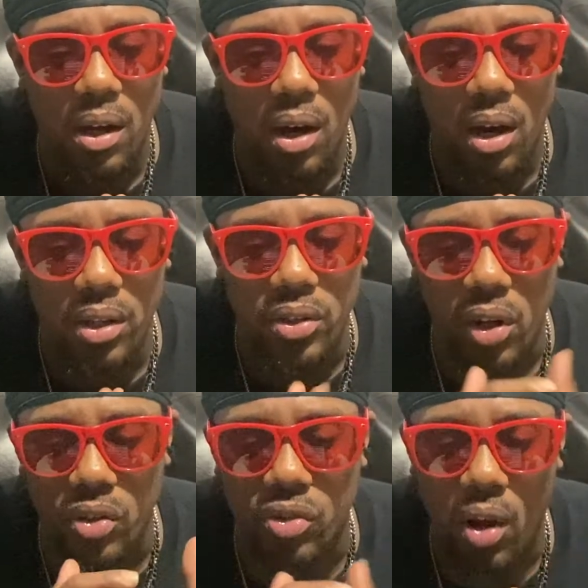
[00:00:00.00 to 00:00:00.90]

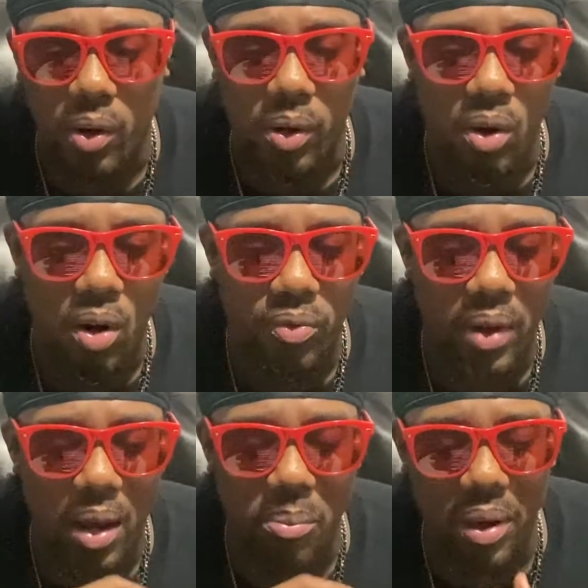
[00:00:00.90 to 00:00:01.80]
Durk started off.
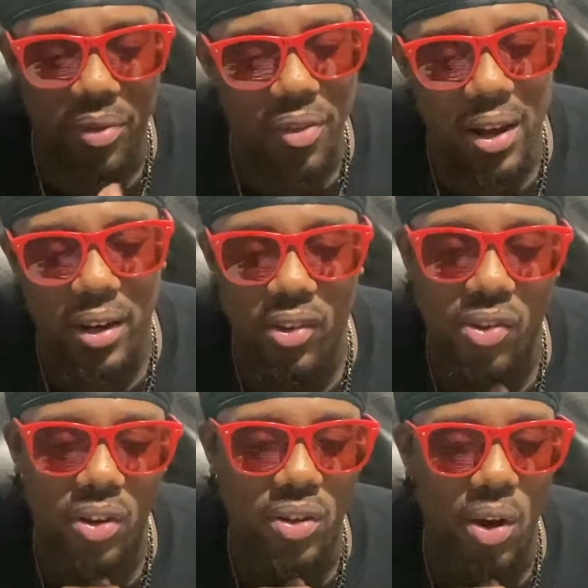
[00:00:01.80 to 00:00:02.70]
Not a big fan of this
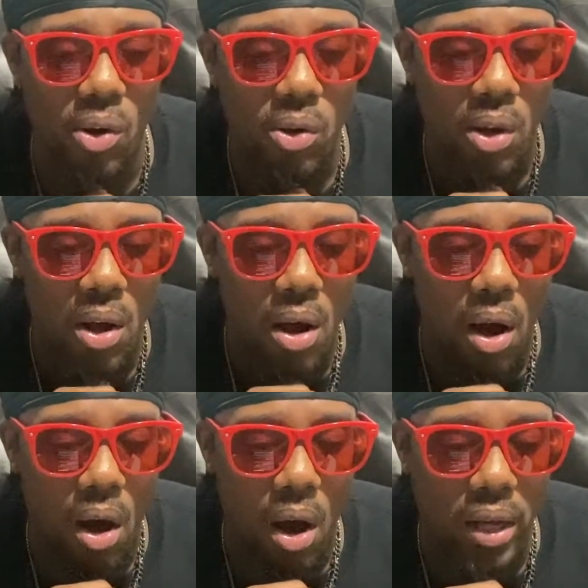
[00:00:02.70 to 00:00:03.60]
hook though.
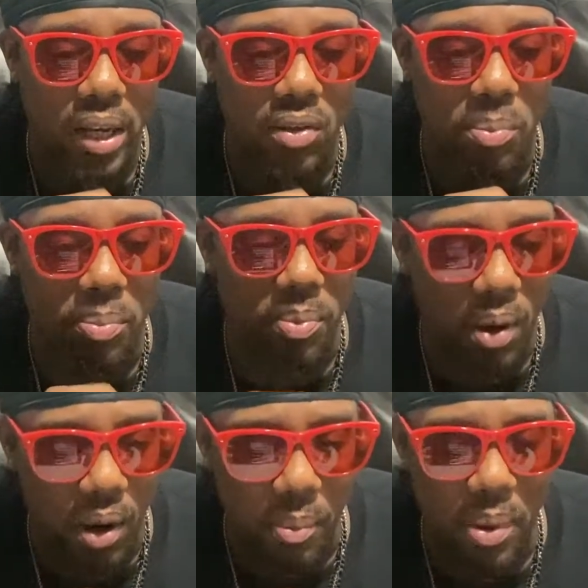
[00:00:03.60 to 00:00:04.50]
I guess
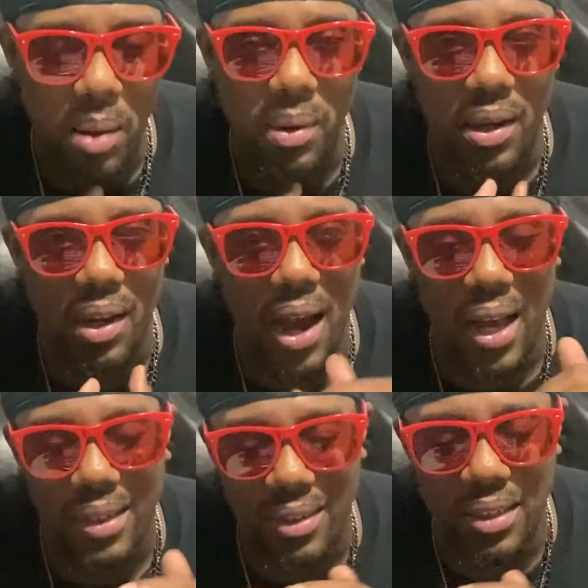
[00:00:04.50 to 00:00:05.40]
Baby
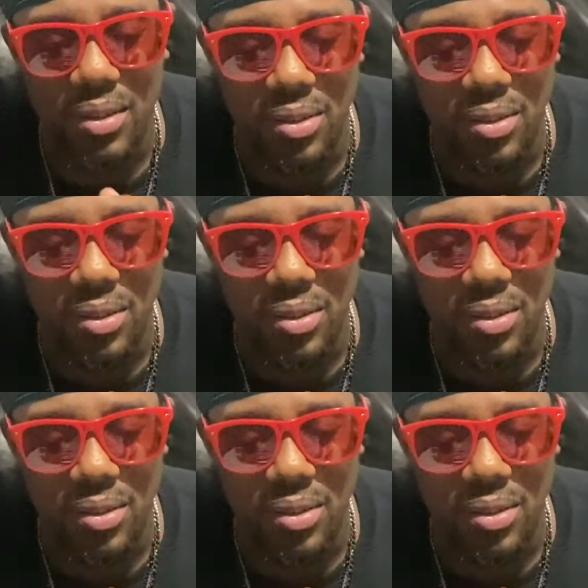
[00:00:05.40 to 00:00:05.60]
got his